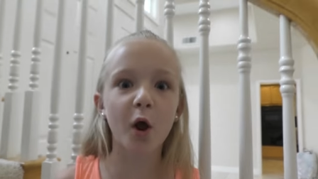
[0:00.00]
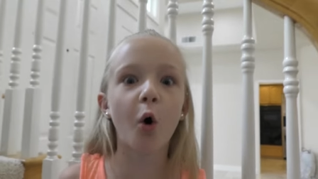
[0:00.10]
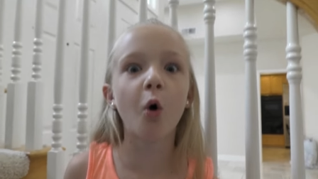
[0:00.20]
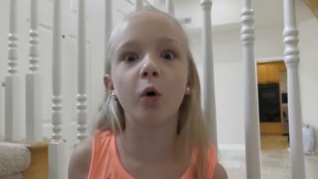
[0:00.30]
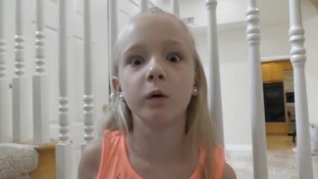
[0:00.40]

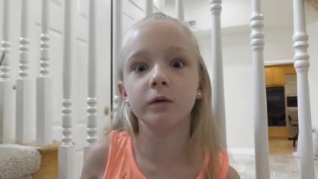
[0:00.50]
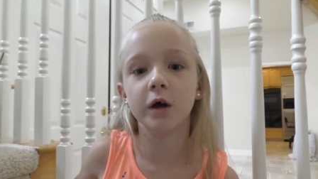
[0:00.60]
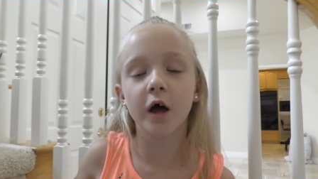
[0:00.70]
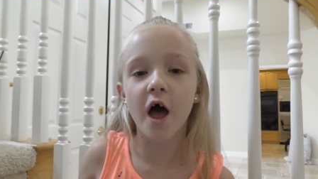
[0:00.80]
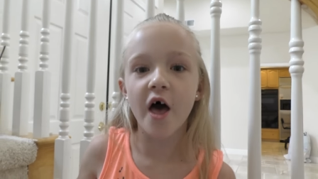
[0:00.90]

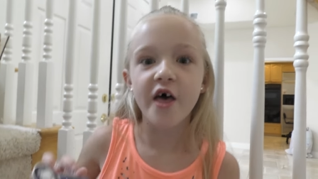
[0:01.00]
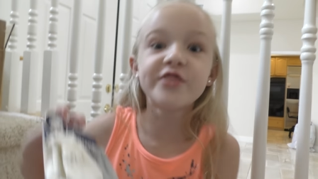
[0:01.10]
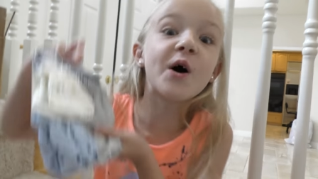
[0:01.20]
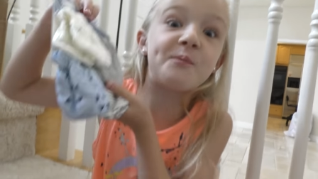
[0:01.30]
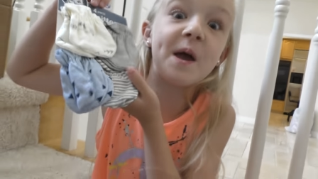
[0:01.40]
Behold.
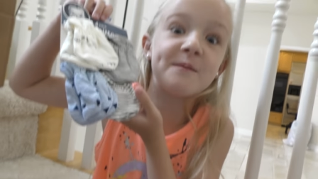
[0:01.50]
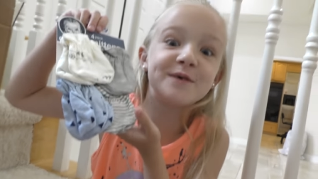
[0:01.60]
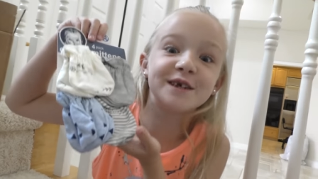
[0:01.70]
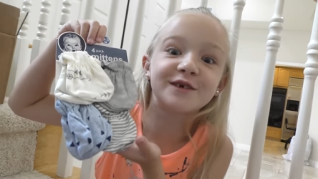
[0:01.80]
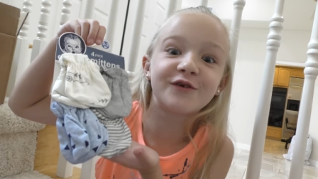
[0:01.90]
Behold. The
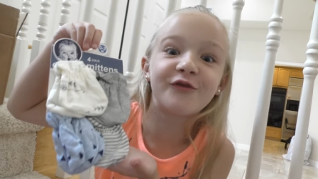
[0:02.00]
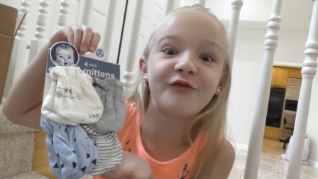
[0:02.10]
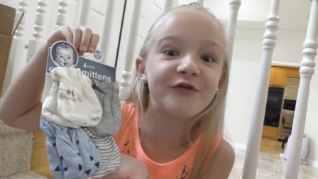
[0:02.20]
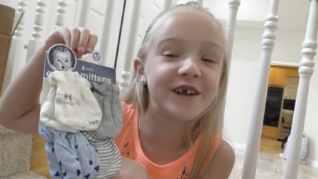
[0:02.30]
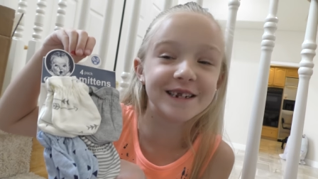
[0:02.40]
baby's
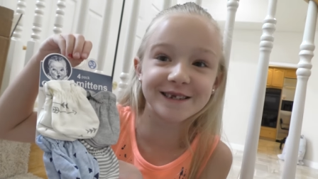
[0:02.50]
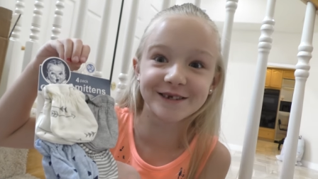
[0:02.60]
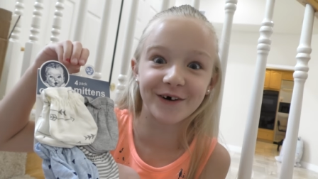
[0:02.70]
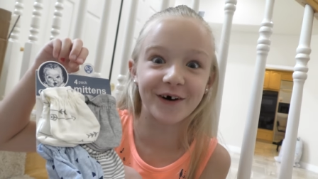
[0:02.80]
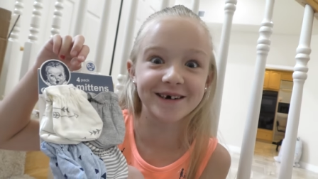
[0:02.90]
feet
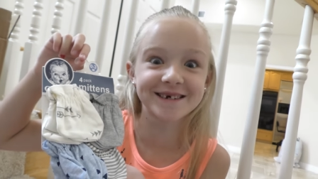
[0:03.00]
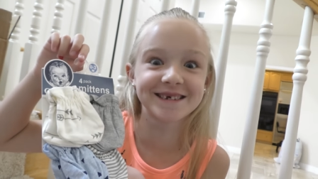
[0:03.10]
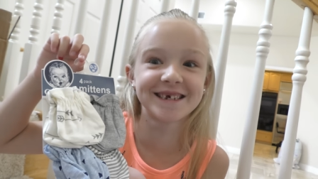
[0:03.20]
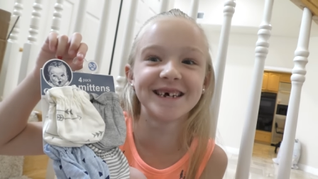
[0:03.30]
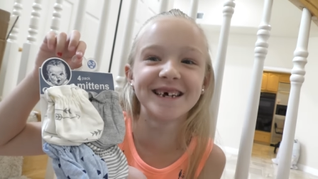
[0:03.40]

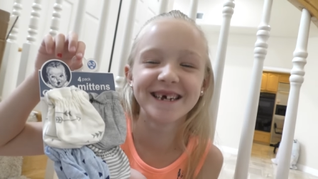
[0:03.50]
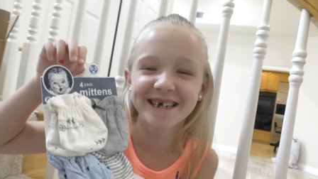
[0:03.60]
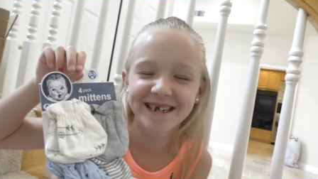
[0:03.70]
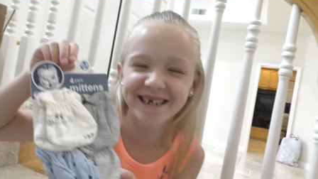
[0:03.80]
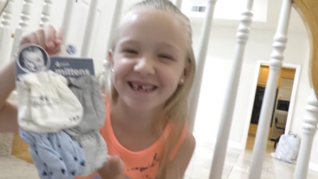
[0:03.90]
socks.
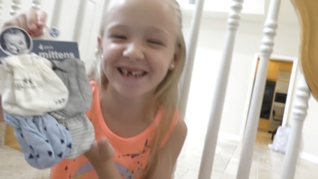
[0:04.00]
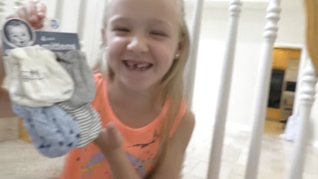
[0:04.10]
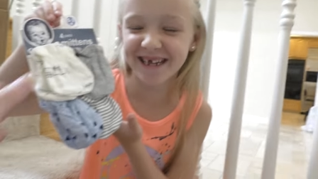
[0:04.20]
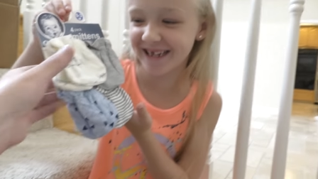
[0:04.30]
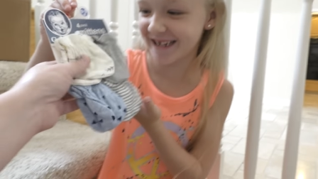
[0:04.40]
Those aren't
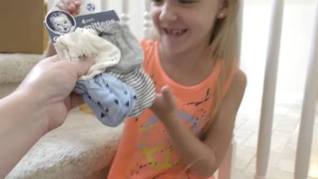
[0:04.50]
feet socks.